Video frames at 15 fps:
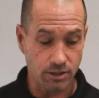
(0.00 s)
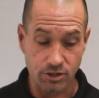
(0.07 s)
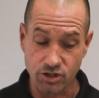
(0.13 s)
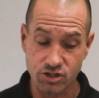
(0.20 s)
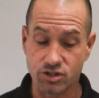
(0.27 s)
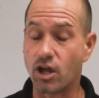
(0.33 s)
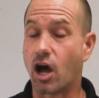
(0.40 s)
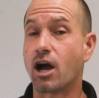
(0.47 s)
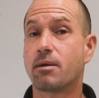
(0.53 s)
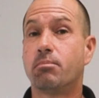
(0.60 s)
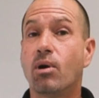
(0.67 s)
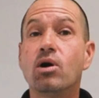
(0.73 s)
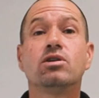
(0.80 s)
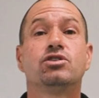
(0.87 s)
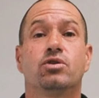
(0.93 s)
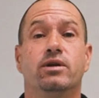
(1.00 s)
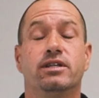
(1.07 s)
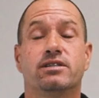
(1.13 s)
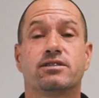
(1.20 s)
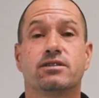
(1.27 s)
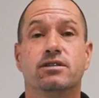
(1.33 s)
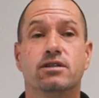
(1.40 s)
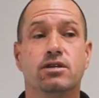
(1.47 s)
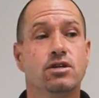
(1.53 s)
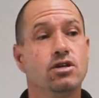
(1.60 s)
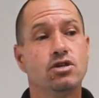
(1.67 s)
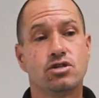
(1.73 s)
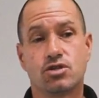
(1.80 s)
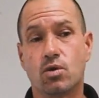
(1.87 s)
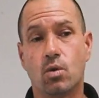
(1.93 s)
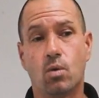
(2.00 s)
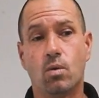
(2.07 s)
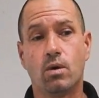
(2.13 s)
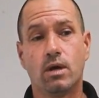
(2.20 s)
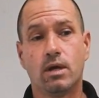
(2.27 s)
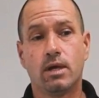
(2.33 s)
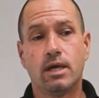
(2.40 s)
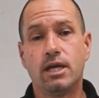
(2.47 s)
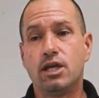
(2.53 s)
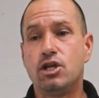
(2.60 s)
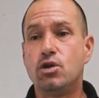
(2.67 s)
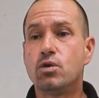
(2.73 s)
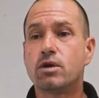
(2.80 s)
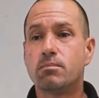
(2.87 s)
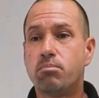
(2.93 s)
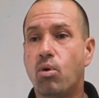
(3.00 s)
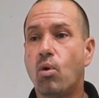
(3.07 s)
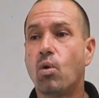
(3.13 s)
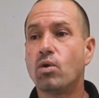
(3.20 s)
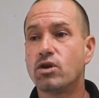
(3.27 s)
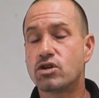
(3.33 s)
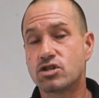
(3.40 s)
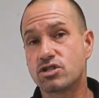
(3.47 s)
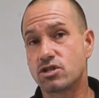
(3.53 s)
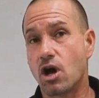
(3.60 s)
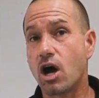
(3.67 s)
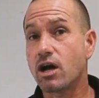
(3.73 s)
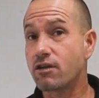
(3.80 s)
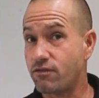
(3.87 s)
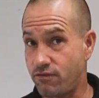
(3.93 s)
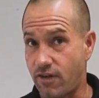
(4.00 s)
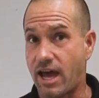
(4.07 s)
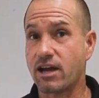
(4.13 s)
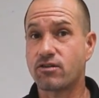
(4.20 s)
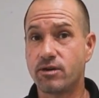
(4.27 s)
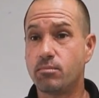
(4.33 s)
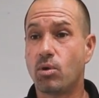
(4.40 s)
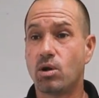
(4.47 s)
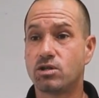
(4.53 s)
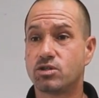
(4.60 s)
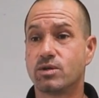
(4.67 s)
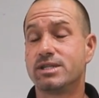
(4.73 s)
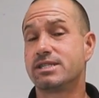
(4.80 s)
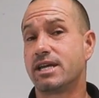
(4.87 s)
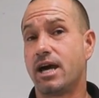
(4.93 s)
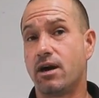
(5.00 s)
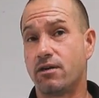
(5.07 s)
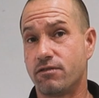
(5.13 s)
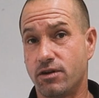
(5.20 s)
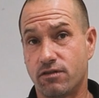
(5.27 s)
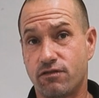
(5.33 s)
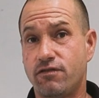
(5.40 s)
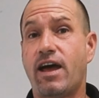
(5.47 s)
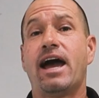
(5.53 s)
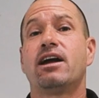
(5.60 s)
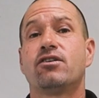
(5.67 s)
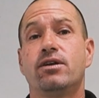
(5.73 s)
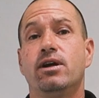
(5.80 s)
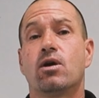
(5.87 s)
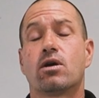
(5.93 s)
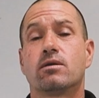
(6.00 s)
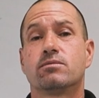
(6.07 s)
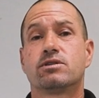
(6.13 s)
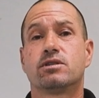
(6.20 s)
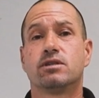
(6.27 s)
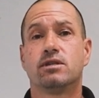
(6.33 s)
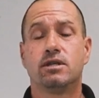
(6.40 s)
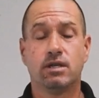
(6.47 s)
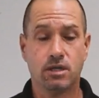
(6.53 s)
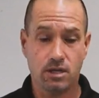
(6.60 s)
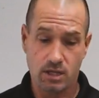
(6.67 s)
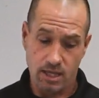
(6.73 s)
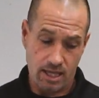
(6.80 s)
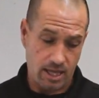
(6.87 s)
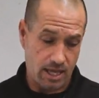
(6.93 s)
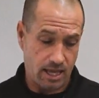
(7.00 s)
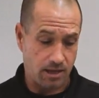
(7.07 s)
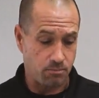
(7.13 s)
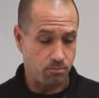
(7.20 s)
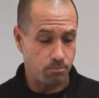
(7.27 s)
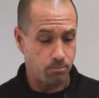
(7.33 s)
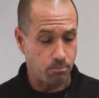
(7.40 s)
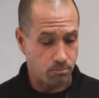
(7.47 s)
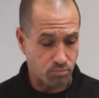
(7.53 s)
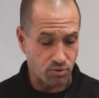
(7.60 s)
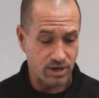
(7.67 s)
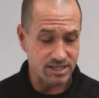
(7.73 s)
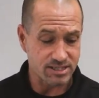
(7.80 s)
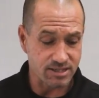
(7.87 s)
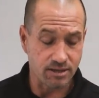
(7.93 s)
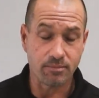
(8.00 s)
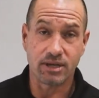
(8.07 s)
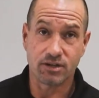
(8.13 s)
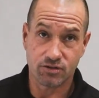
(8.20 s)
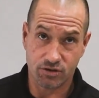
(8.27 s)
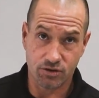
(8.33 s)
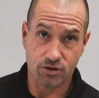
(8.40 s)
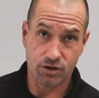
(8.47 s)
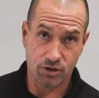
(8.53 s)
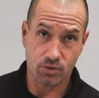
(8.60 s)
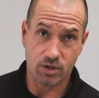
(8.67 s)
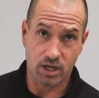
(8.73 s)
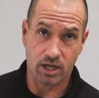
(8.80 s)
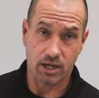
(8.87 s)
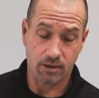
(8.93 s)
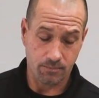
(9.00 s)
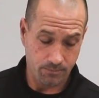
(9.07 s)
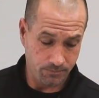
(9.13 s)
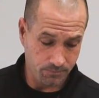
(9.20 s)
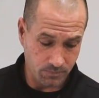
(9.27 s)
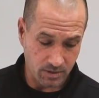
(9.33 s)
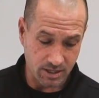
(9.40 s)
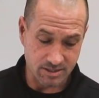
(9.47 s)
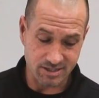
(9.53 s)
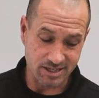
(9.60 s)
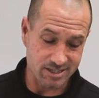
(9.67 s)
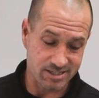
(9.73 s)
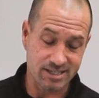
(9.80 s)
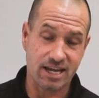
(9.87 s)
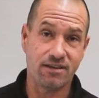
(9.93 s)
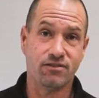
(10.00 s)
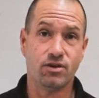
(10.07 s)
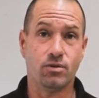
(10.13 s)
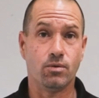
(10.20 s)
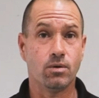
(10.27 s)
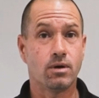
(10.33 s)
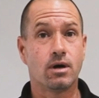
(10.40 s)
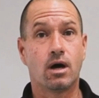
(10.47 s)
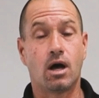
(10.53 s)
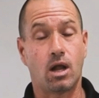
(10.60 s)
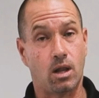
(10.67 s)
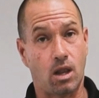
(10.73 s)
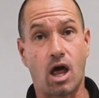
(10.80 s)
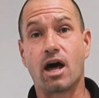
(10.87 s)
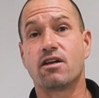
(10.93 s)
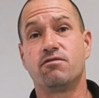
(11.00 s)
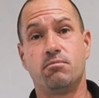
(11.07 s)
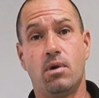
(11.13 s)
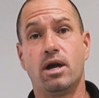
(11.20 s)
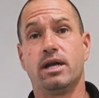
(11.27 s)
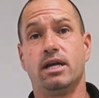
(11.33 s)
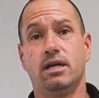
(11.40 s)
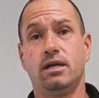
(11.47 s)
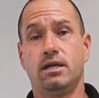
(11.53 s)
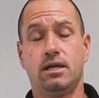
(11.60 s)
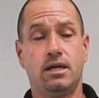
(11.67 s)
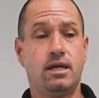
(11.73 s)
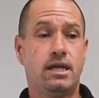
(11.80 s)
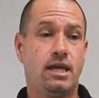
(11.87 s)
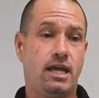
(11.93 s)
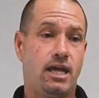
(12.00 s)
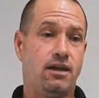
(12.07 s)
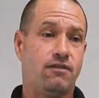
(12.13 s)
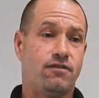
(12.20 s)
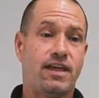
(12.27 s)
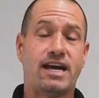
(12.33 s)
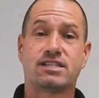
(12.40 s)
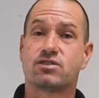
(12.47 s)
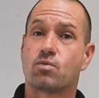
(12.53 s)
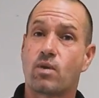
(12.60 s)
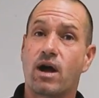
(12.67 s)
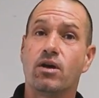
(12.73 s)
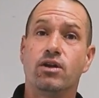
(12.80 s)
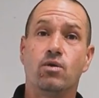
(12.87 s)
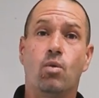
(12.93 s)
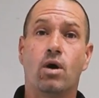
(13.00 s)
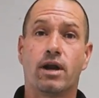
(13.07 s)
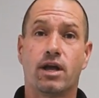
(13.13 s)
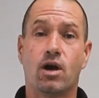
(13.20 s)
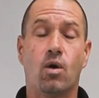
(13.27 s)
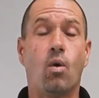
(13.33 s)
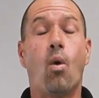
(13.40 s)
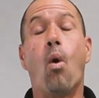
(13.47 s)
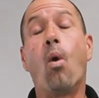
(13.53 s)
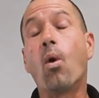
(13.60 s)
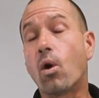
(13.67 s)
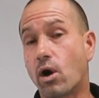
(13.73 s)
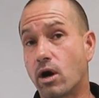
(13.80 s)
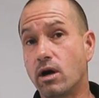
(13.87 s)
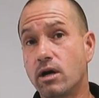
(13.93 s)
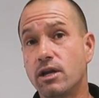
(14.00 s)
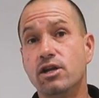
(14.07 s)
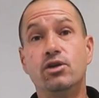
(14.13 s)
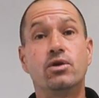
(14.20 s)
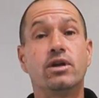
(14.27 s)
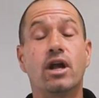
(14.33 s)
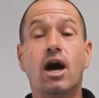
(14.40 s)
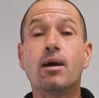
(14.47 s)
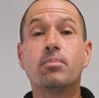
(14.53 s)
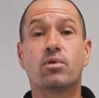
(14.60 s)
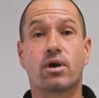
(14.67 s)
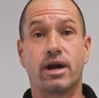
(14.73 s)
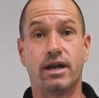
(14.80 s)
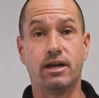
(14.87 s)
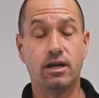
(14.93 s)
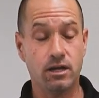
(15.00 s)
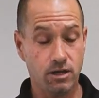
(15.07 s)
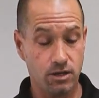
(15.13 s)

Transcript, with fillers: your stock ball joints. So you can pull your stock factory ball joints out of your factory arms and press them into your new kit. It's gonna save you a lot of money if that's a route you wanna go, or you can upgrade